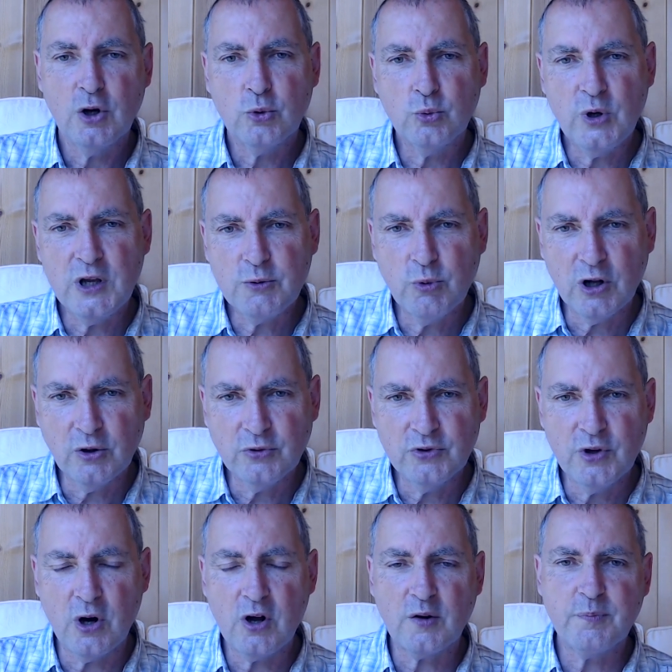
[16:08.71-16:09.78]
we will
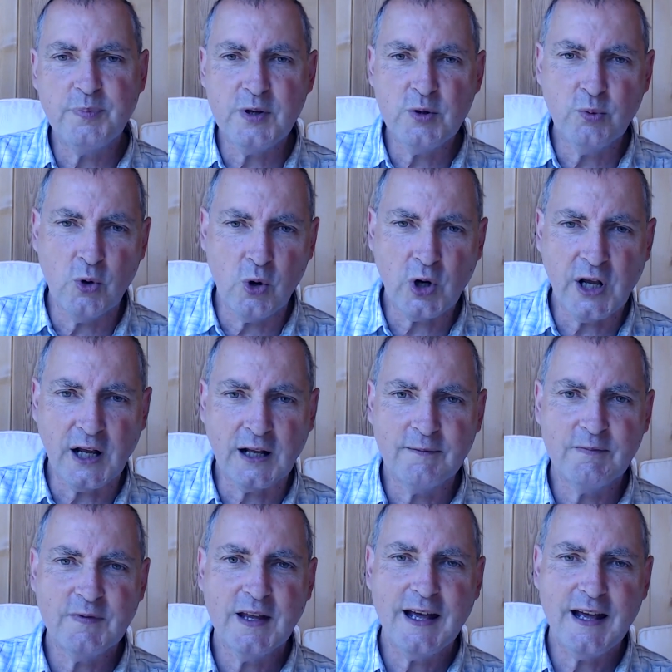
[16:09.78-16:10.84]
not be walking
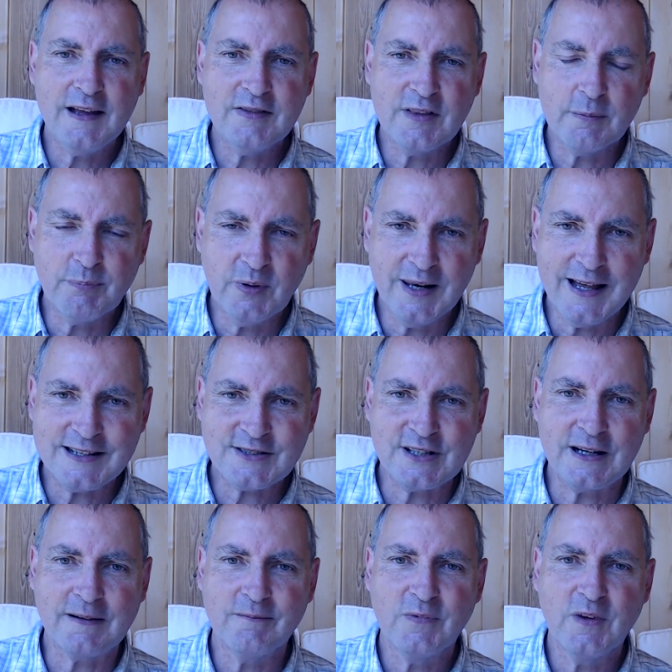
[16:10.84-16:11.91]
in the
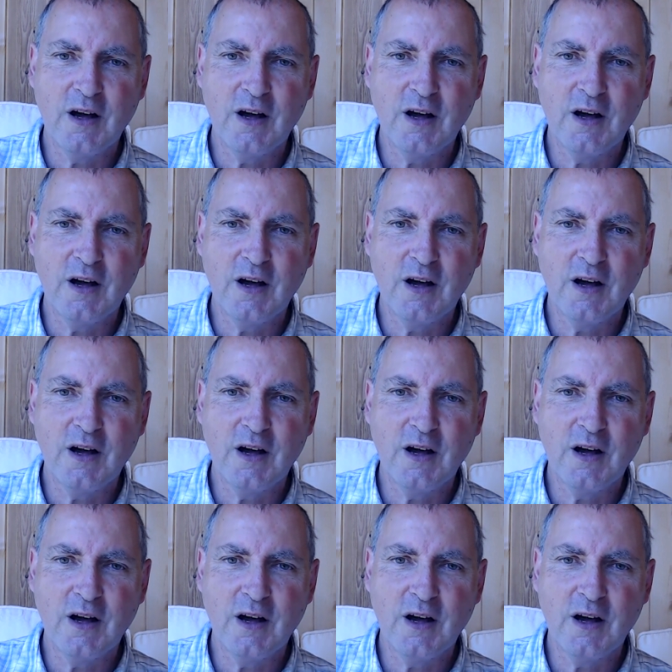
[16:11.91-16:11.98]
blessing